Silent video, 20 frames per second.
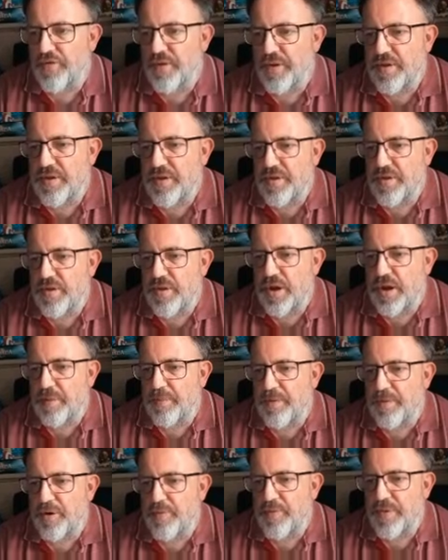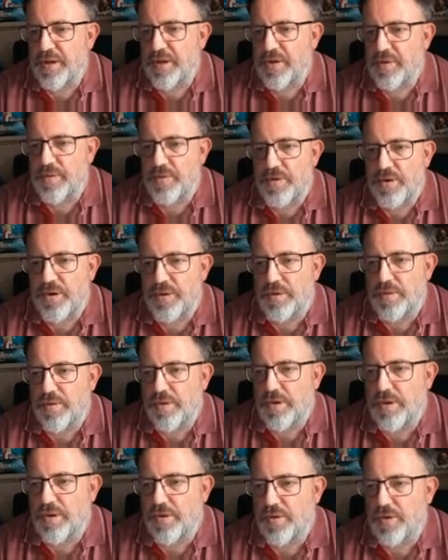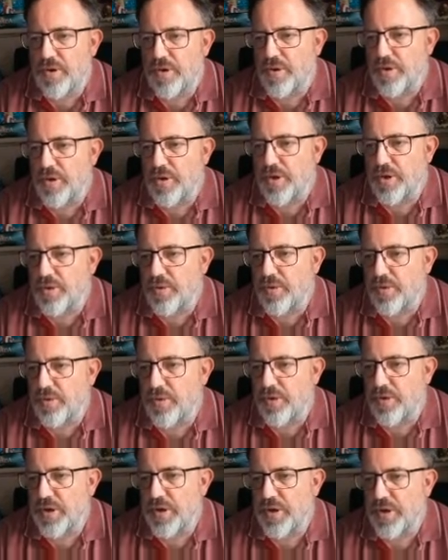sort of like a bolt pistol. She's also got a sword.